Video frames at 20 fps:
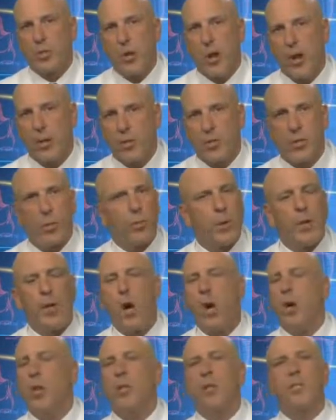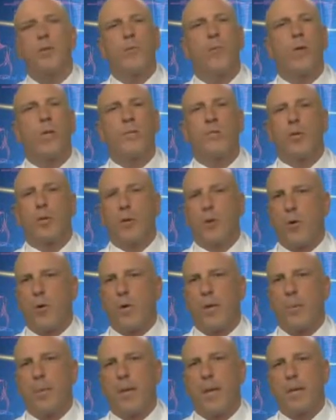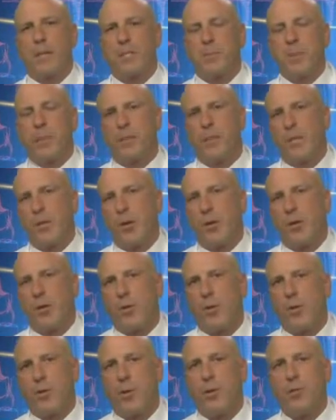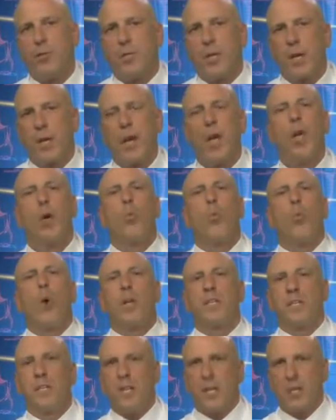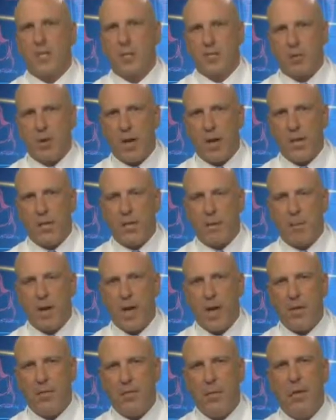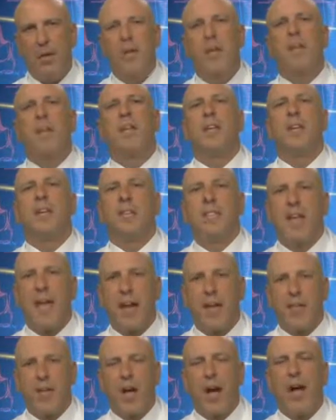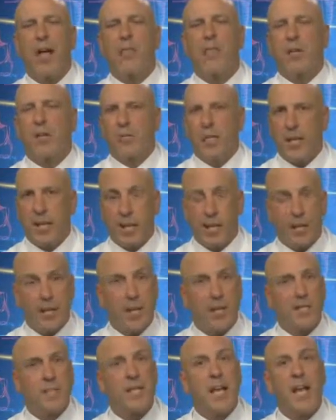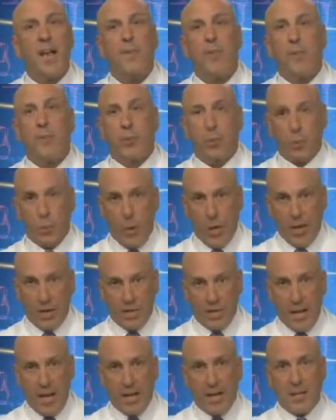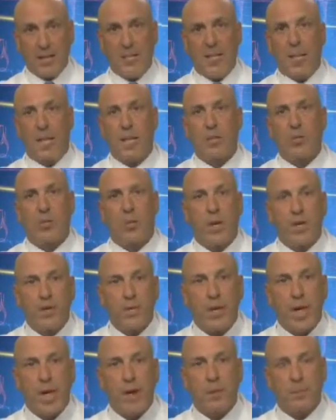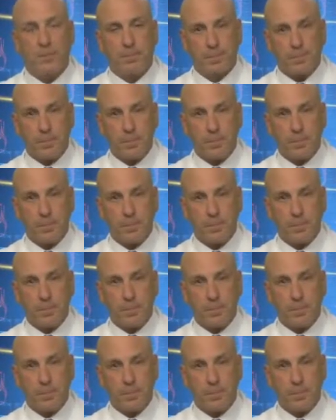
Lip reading: crowns. So regardless of what zirconia-based material you're using, once it gets tried in the mouth, it needs to have the Ivoclean on the inside of it for 20 seconds, then it's rinsed out.